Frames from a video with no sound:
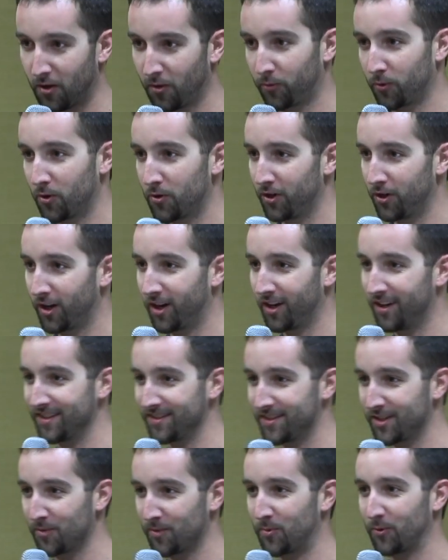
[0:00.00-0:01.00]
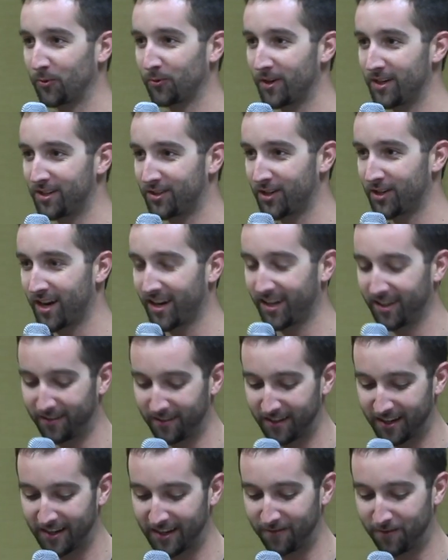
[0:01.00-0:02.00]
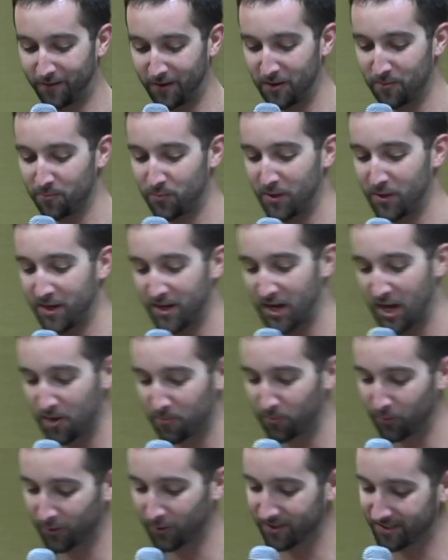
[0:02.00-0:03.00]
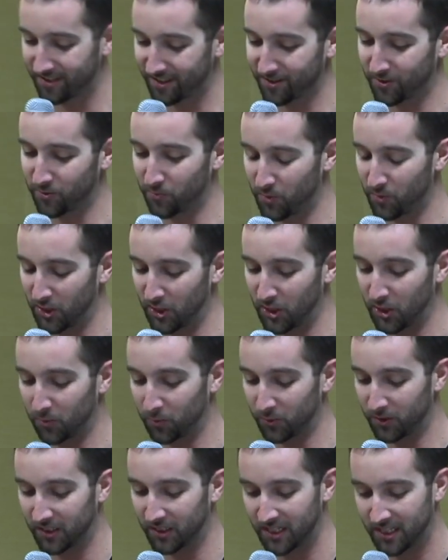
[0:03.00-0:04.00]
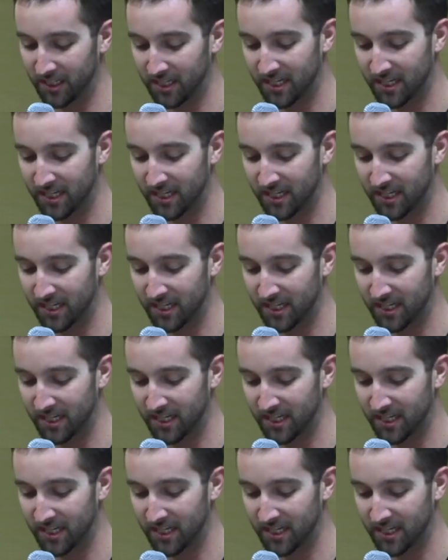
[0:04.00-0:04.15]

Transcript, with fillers: Throw your guns up on the racetrack at, at VMP in April because that's going to be a good one